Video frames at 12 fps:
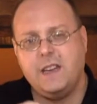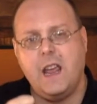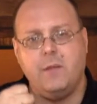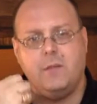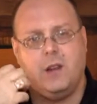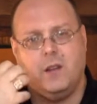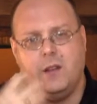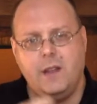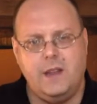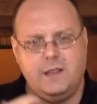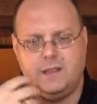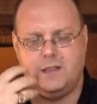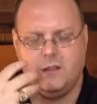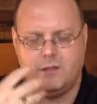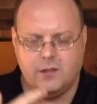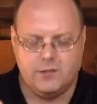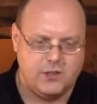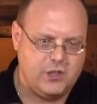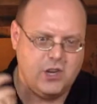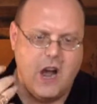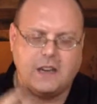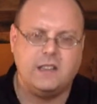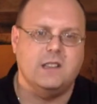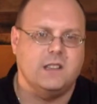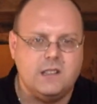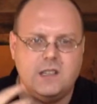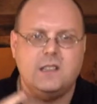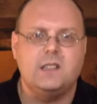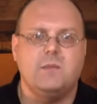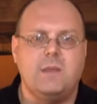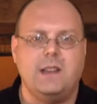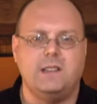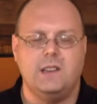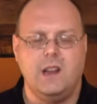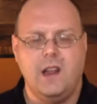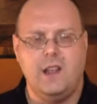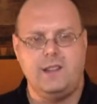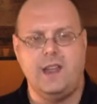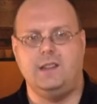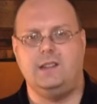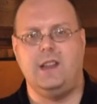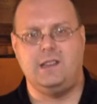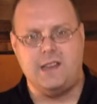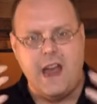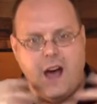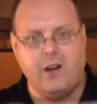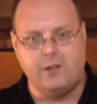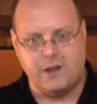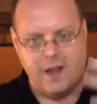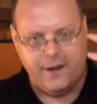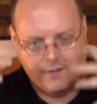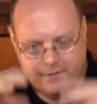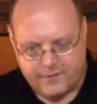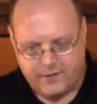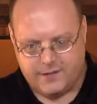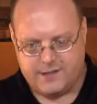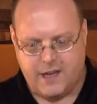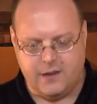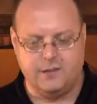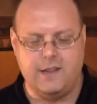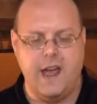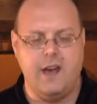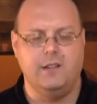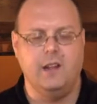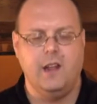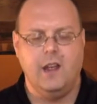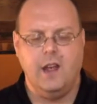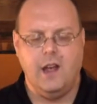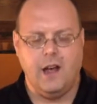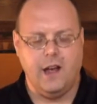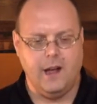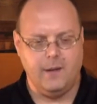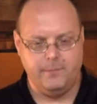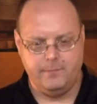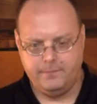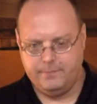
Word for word: Again, you know, it's there's a shock to the system that's that that's now kind of settled down. Um,